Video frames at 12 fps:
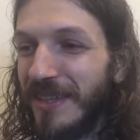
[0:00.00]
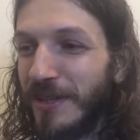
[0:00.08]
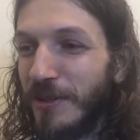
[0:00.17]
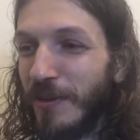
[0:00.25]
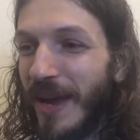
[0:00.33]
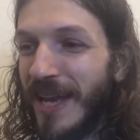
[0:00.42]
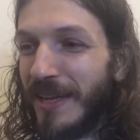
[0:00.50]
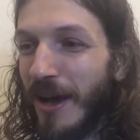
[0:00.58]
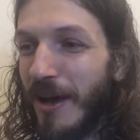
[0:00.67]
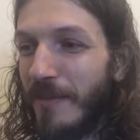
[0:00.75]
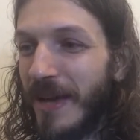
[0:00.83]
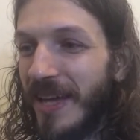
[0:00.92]
great
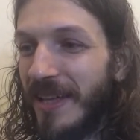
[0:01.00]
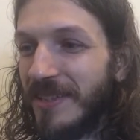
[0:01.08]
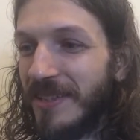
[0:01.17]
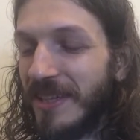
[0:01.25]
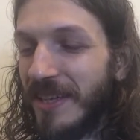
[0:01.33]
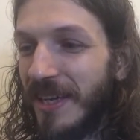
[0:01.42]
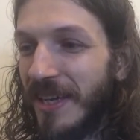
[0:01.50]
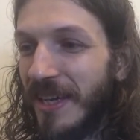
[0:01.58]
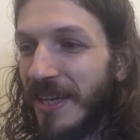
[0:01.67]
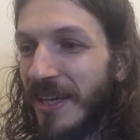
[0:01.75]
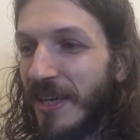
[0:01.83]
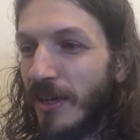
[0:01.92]
comments.
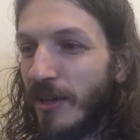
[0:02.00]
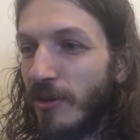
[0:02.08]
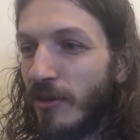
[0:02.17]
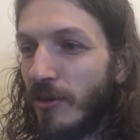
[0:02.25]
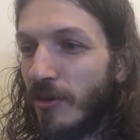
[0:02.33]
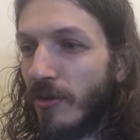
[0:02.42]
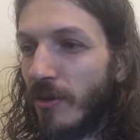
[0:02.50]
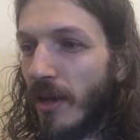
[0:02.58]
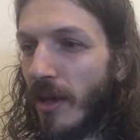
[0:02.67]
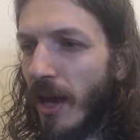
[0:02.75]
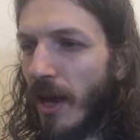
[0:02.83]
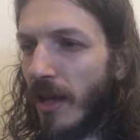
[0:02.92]

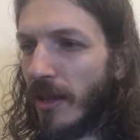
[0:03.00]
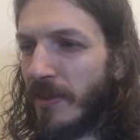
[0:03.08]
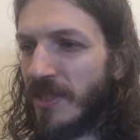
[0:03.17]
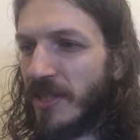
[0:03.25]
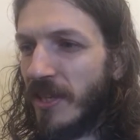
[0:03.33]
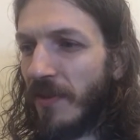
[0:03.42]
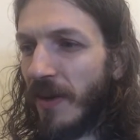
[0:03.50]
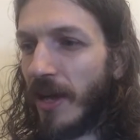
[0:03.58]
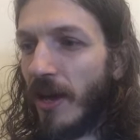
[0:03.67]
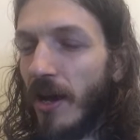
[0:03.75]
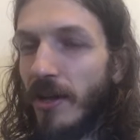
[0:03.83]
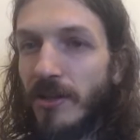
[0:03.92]
Let me see if I
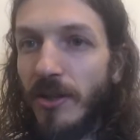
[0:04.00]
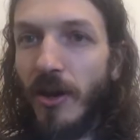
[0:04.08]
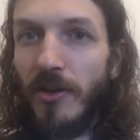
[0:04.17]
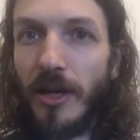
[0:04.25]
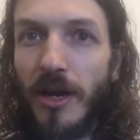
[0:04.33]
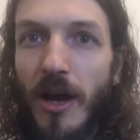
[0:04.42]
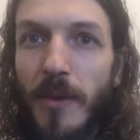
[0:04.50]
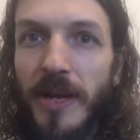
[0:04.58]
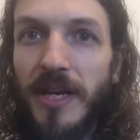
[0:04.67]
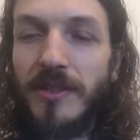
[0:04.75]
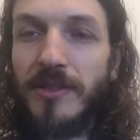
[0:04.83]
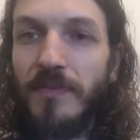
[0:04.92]
got to all the
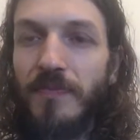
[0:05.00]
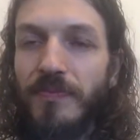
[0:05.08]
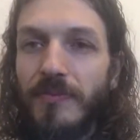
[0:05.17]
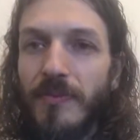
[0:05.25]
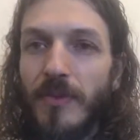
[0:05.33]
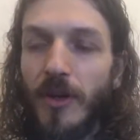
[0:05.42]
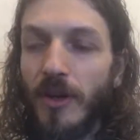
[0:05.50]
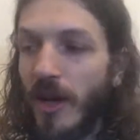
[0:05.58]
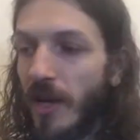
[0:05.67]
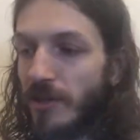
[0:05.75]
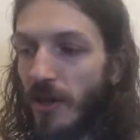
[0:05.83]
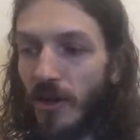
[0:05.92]
comments or
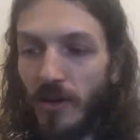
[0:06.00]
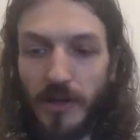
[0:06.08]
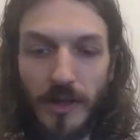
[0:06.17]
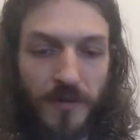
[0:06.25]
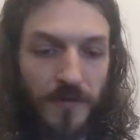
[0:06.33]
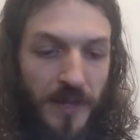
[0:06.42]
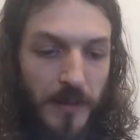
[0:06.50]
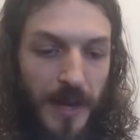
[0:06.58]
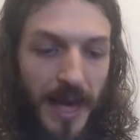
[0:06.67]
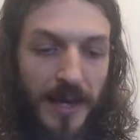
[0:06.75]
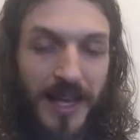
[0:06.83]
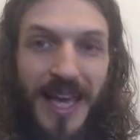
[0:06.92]
got to all the
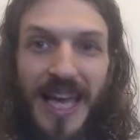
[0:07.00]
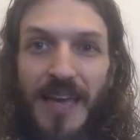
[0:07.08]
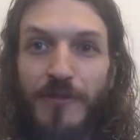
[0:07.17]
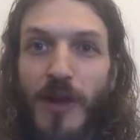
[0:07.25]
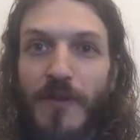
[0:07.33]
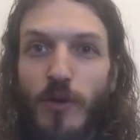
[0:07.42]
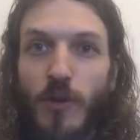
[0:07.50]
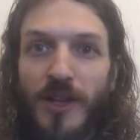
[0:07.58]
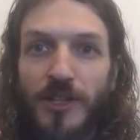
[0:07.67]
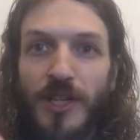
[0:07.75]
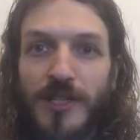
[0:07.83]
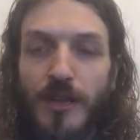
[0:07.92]
feedback. If you have
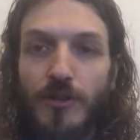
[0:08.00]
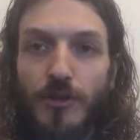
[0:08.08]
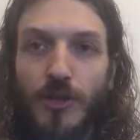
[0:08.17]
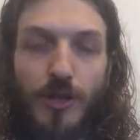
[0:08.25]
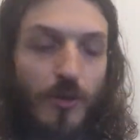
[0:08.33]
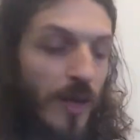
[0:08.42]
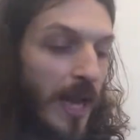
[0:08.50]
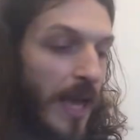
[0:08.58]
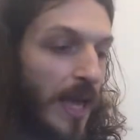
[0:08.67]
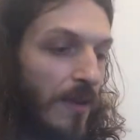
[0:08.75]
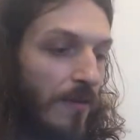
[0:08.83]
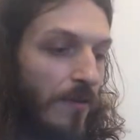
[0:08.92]
questions, I'll do
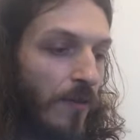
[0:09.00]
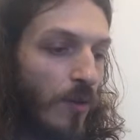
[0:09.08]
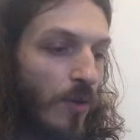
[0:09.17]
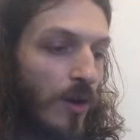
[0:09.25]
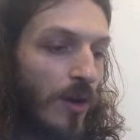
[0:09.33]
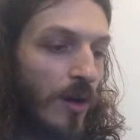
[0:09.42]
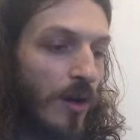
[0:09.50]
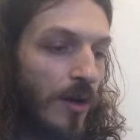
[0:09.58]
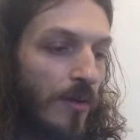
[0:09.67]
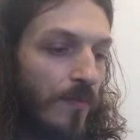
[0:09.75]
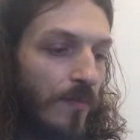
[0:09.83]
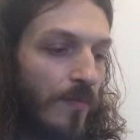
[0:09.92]
Q&A for
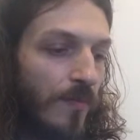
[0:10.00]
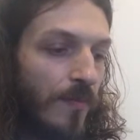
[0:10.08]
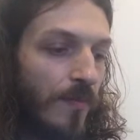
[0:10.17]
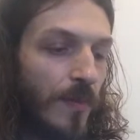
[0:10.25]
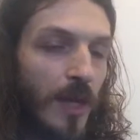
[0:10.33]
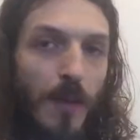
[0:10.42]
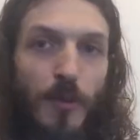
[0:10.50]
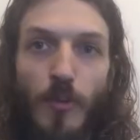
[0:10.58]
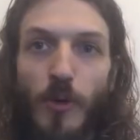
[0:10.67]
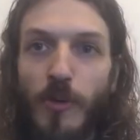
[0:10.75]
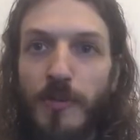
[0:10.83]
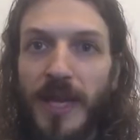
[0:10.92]
a couple
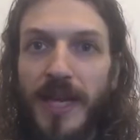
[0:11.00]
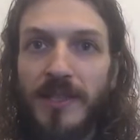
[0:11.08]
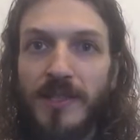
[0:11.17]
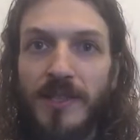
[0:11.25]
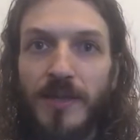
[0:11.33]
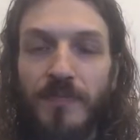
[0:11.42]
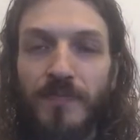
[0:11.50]
more minutes.